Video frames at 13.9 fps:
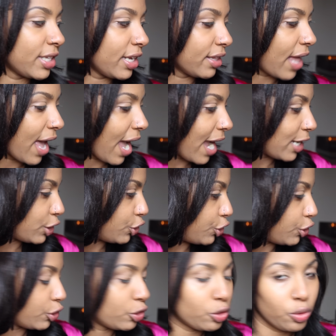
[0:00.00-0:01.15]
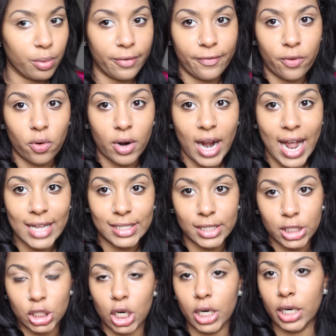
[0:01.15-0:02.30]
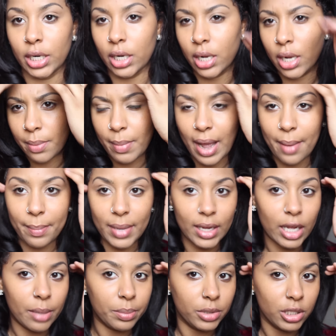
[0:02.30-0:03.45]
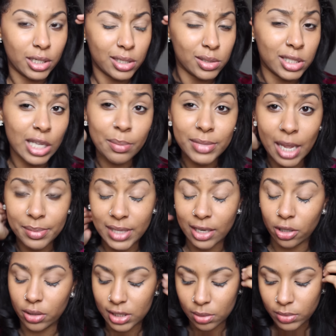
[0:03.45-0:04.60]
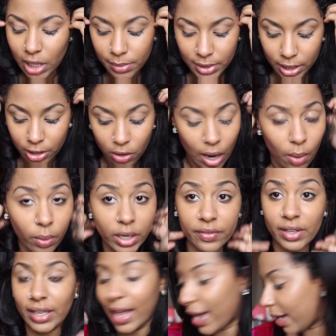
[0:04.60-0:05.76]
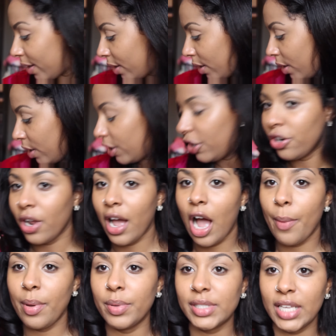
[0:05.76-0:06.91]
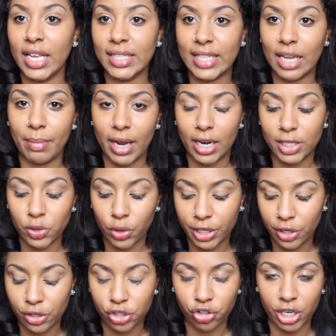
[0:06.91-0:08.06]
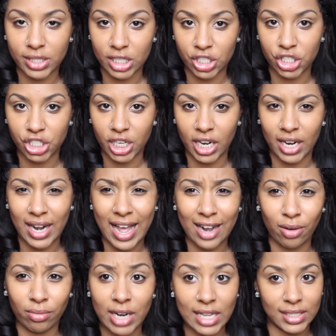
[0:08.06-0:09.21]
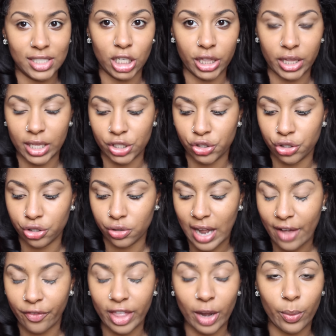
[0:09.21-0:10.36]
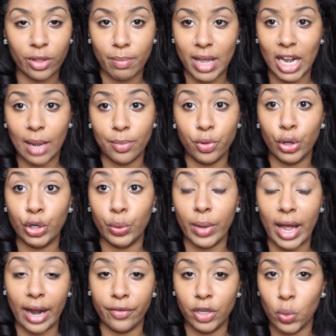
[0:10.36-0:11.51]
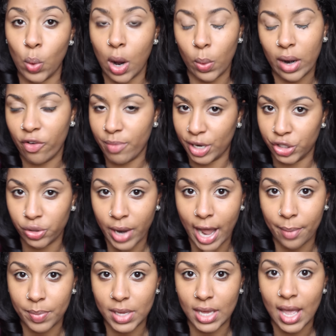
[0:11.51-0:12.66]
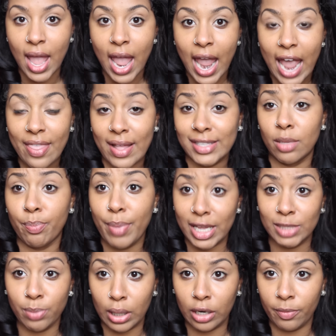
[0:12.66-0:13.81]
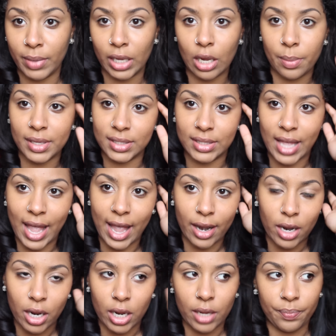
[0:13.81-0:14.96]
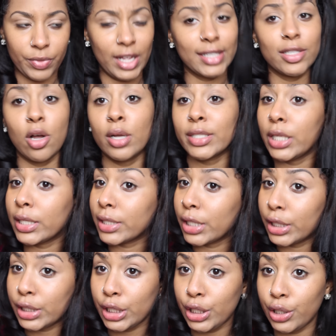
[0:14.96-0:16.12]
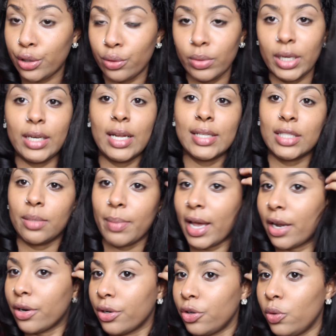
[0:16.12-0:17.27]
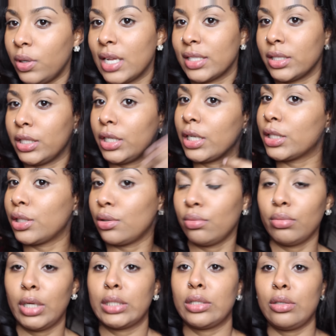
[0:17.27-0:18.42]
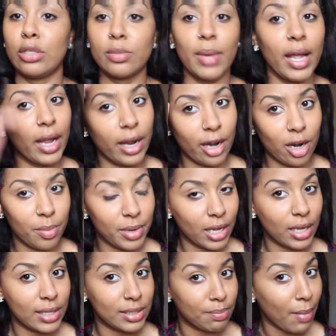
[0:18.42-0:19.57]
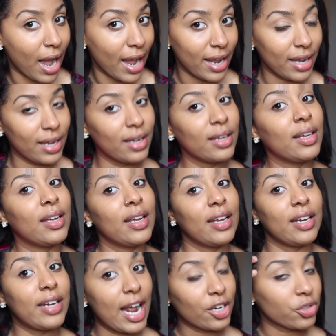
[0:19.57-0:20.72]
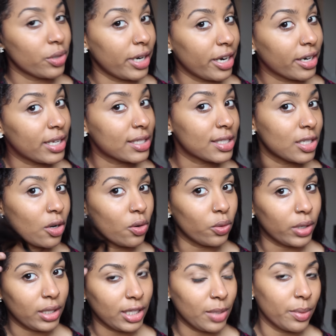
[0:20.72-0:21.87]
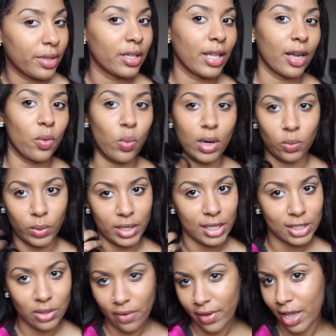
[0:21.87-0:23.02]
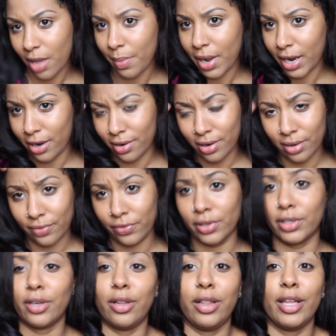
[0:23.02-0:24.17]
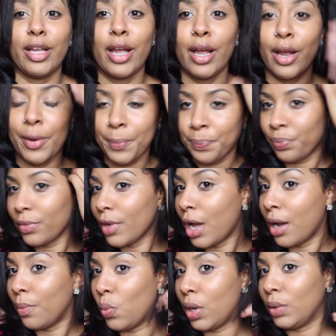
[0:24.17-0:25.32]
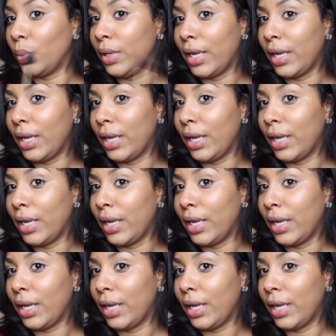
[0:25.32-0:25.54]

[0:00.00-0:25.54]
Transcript: thing that I do before I start my makeup look, sometimes I do this, sometimes I don't, I won't even lie you know how people say it's like mandatory to use transition shade i don't necessarily think that's true i feel like with makeup you can do whatever you want whatever makes you happy and that's the best part of makeup is that as long as it looks good to you it doesn't matter who it doesn't look good to excuse my hair because my natural hair gets so oily within like one week so i've had my hair done for literally um, one